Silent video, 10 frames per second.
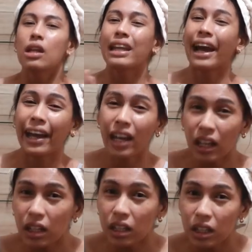
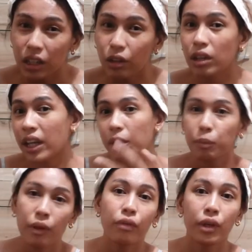like or like
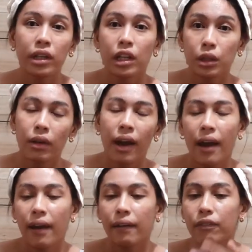prefer not to
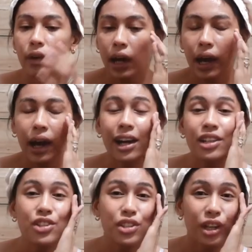have a
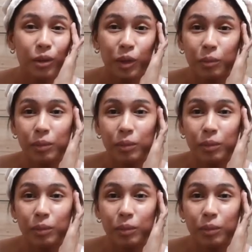hot shower